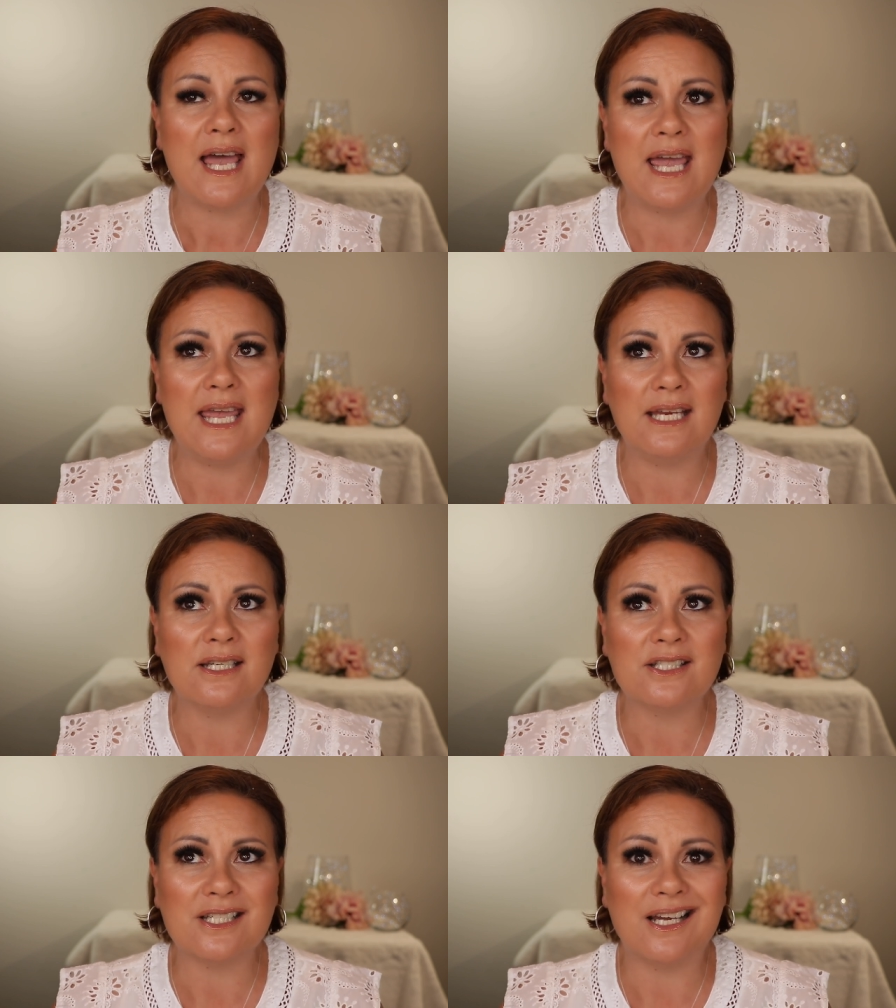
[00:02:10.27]

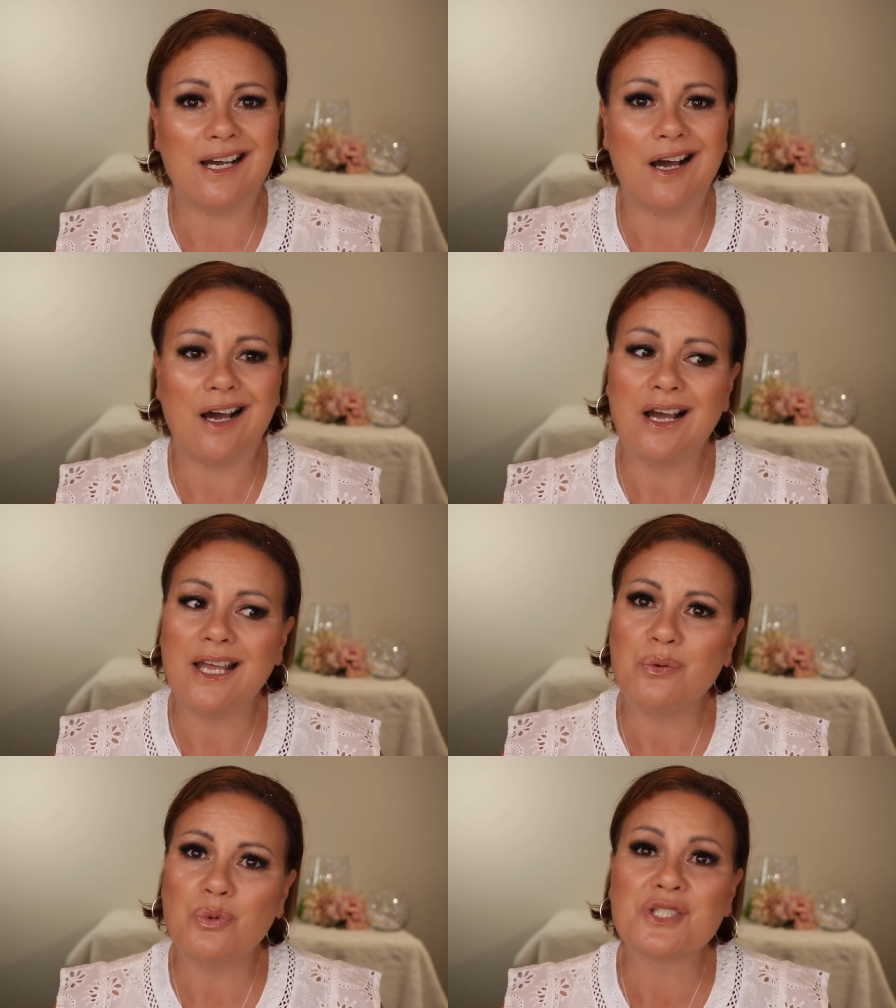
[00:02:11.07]
and
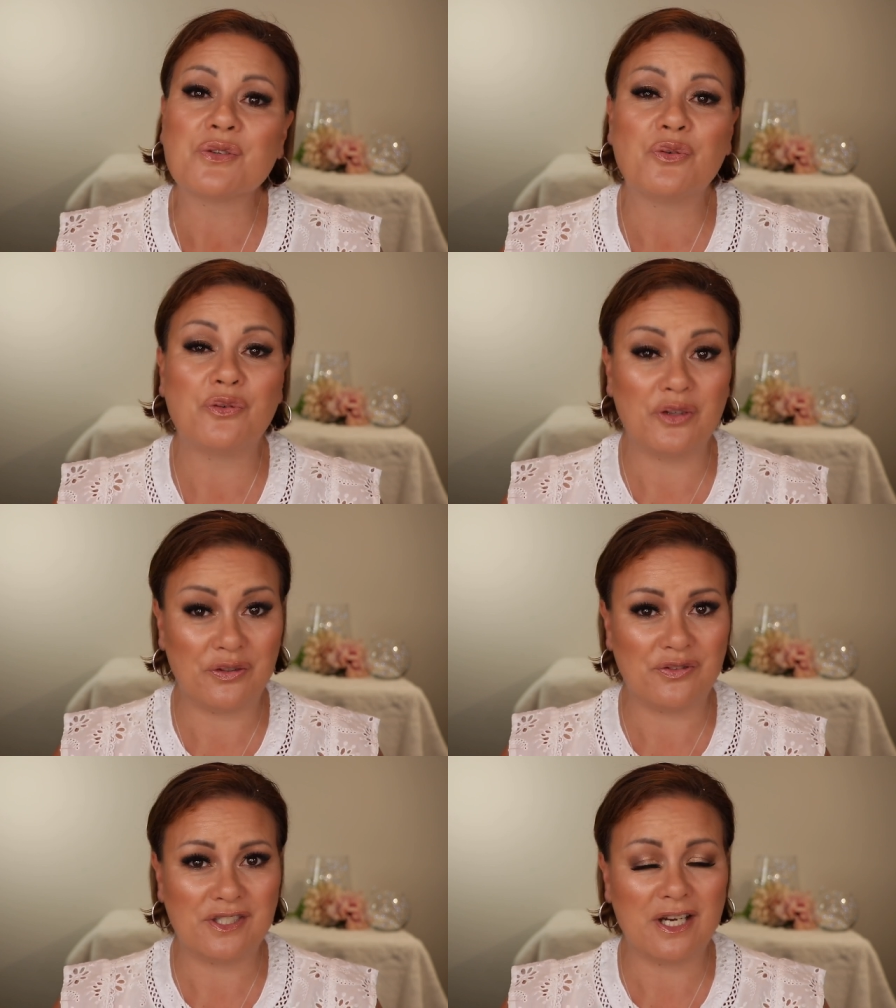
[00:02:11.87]
I was
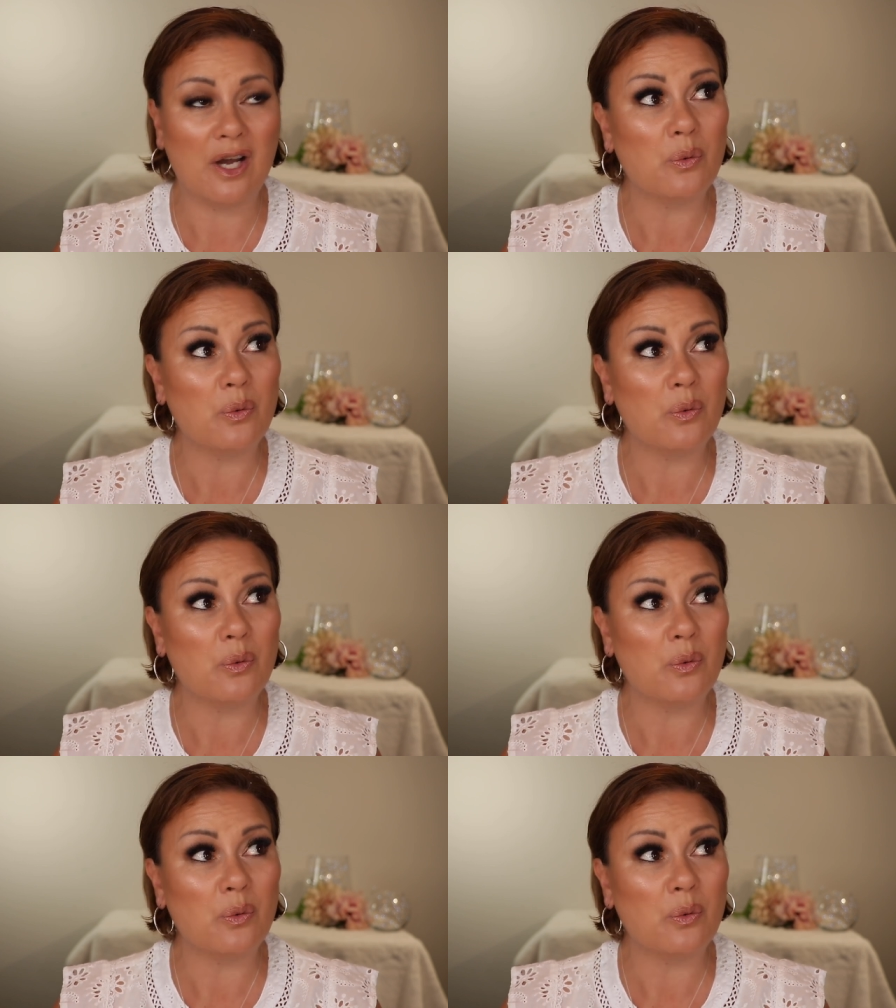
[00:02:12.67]
50